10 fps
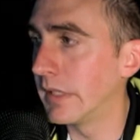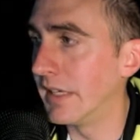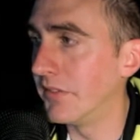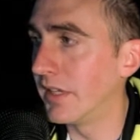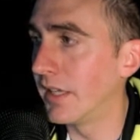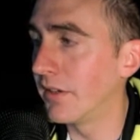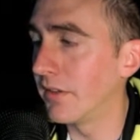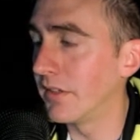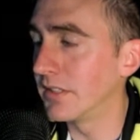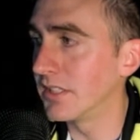And then
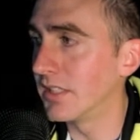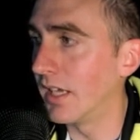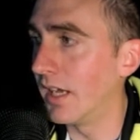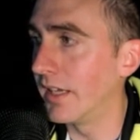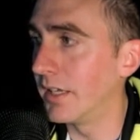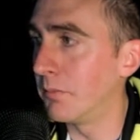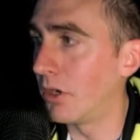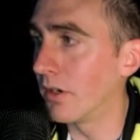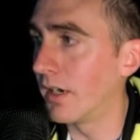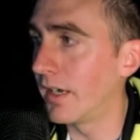this is an
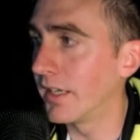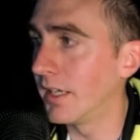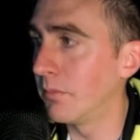MRI